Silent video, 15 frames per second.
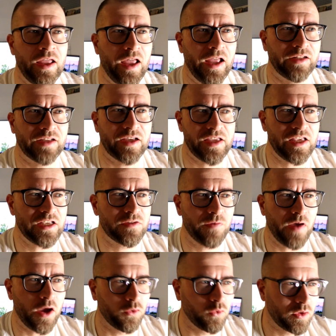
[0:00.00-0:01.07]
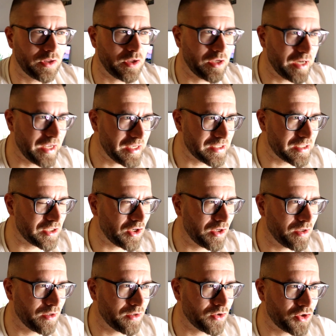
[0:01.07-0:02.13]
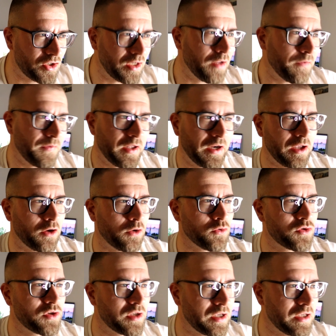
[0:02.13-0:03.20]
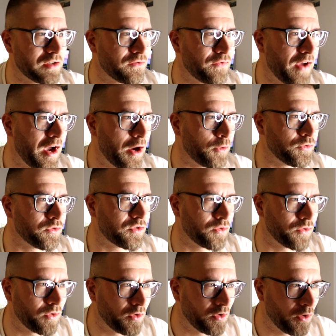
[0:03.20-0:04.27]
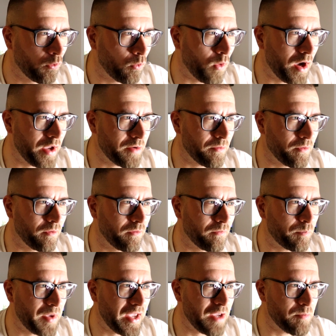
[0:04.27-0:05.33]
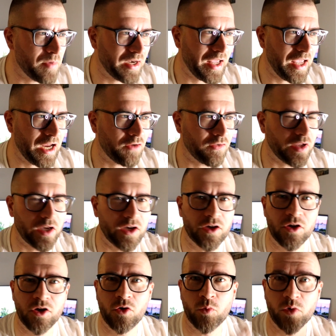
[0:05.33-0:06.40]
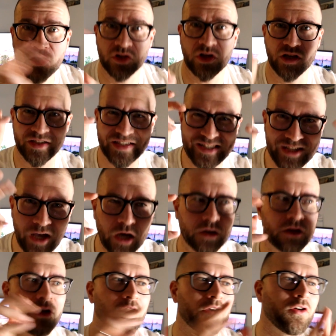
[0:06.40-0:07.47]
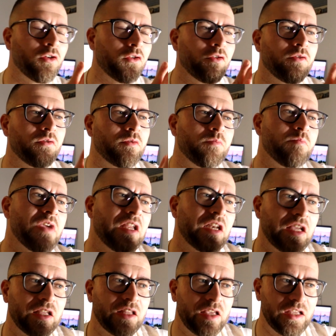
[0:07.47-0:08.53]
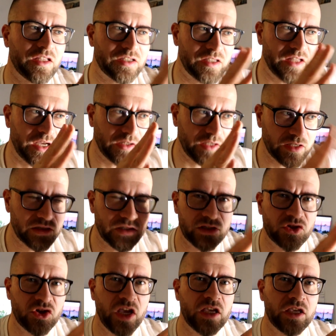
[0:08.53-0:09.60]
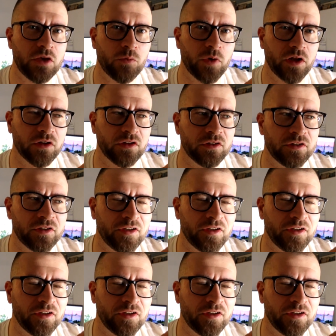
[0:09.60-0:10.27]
And he's found in his shitty videos, he's found one pavement area which suck, meaning it's a shaky one.